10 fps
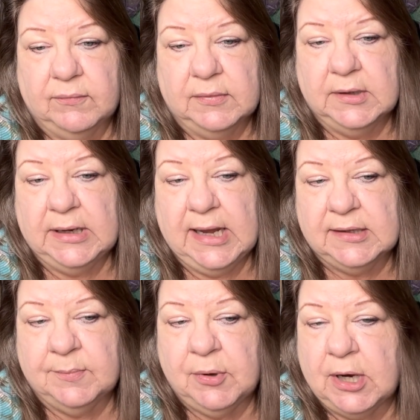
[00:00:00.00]
They had
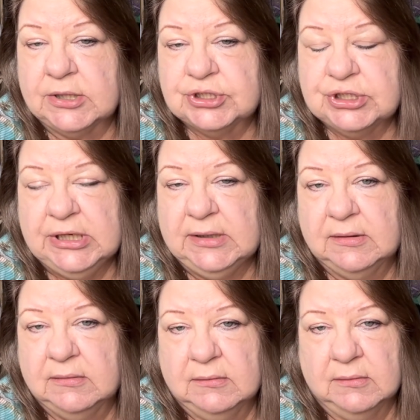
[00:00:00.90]
the Posh Chic,
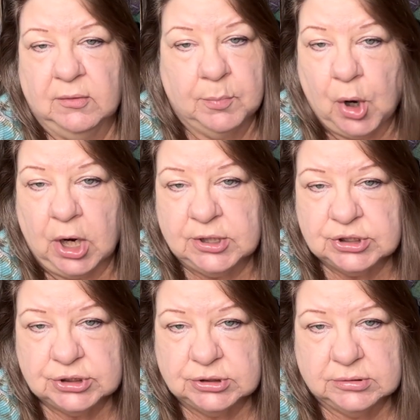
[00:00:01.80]
or
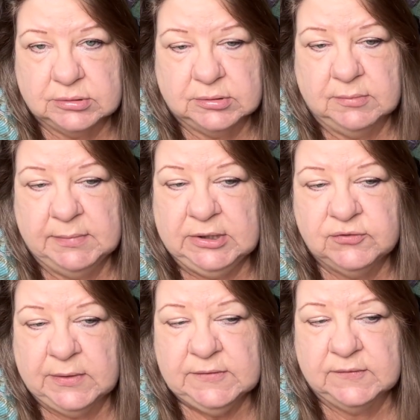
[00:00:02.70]
Posh, Big
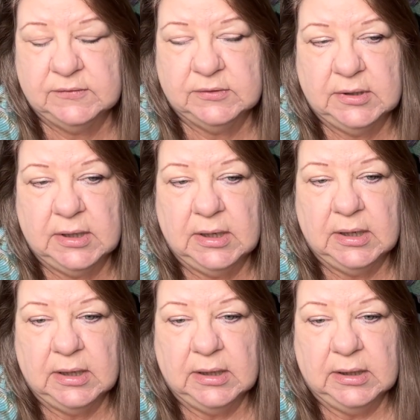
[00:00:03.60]
Twist.
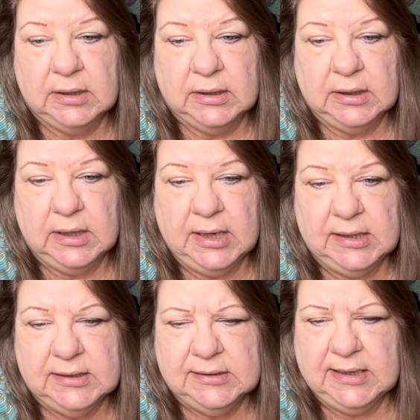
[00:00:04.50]

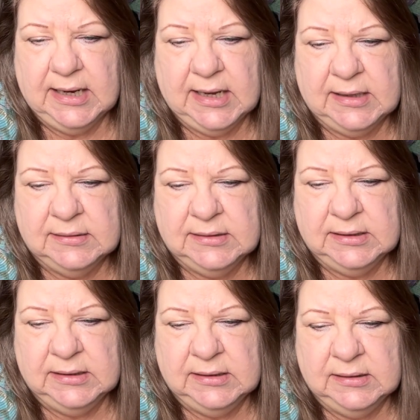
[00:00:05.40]
And then they had
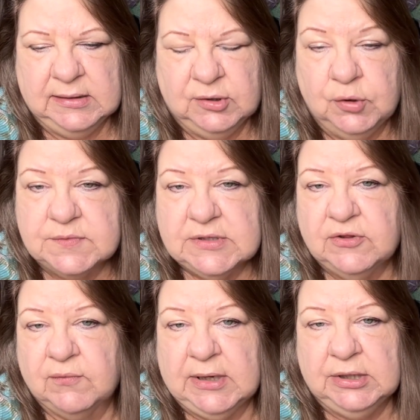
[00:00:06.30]
the Loops and
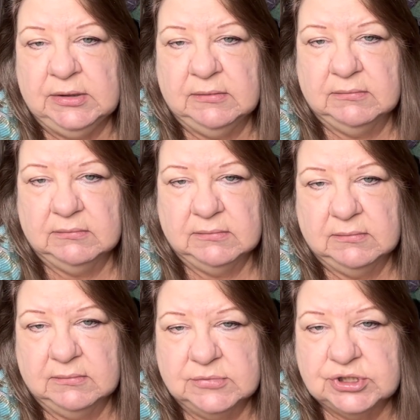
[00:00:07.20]
Thread
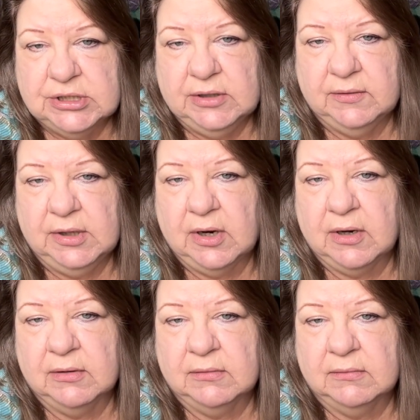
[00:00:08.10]
chenille
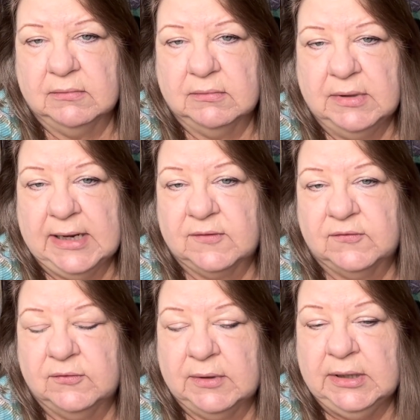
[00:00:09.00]
yarn next
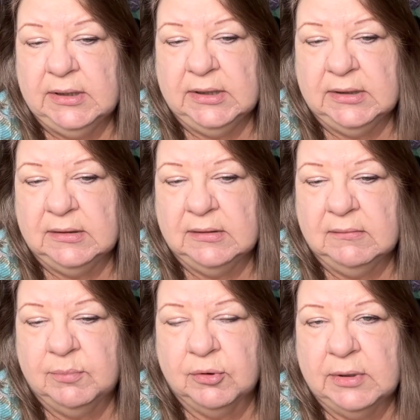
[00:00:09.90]
to it
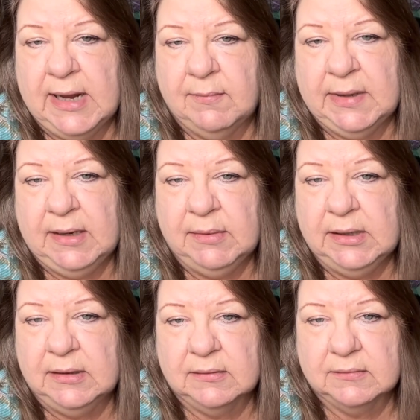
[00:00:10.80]
and Bernat Baby.